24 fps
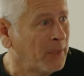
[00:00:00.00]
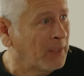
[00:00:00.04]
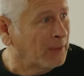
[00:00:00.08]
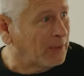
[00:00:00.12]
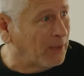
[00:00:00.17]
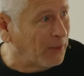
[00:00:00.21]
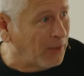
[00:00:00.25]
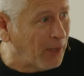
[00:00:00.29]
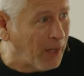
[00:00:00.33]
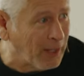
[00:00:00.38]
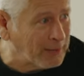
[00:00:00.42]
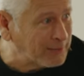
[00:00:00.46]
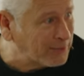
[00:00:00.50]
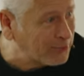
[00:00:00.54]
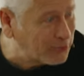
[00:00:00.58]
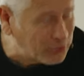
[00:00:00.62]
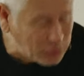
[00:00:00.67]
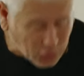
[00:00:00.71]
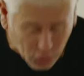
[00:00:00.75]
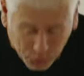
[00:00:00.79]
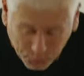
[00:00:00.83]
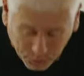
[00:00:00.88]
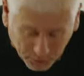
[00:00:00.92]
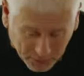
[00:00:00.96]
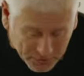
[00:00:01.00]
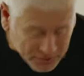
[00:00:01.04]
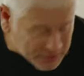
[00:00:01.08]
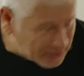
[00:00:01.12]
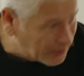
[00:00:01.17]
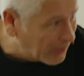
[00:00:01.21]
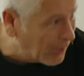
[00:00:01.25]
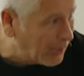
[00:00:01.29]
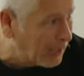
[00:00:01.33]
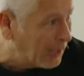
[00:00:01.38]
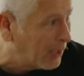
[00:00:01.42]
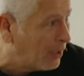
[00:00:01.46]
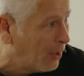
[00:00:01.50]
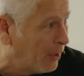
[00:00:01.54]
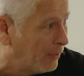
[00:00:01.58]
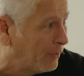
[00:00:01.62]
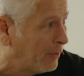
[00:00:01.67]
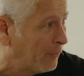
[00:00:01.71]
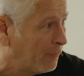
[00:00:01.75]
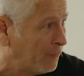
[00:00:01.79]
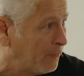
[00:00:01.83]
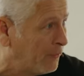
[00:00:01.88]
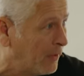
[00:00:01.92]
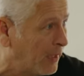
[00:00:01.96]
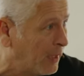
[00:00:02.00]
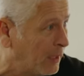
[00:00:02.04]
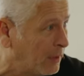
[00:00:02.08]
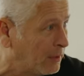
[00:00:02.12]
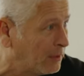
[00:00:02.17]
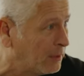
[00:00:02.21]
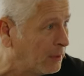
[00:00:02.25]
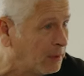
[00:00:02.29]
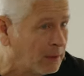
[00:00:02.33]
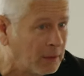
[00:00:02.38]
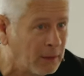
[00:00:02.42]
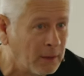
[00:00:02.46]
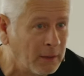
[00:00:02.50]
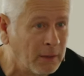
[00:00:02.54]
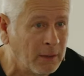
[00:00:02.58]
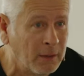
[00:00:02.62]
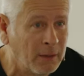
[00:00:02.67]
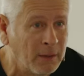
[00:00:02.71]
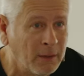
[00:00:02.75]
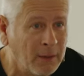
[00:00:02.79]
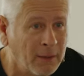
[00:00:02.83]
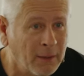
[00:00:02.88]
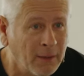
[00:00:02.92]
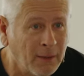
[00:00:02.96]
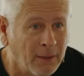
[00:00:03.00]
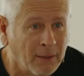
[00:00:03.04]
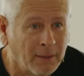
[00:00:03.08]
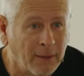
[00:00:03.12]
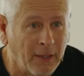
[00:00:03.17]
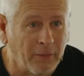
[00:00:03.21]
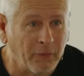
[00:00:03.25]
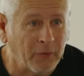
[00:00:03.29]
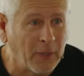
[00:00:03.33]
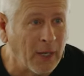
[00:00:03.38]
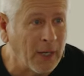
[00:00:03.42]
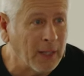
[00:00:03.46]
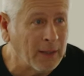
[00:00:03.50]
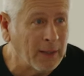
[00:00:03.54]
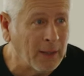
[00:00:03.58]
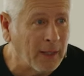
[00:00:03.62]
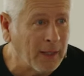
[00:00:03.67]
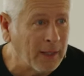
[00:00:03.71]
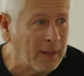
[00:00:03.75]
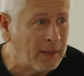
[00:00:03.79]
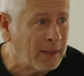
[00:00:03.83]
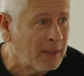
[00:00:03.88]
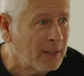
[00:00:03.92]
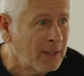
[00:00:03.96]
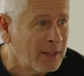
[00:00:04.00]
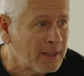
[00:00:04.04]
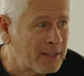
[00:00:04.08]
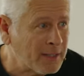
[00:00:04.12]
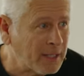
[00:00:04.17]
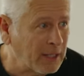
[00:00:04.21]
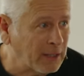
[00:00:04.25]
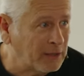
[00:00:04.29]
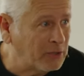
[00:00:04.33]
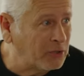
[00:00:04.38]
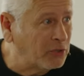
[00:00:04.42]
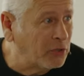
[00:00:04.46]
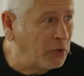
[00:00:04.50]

They're not super steady on their feet. They've got like six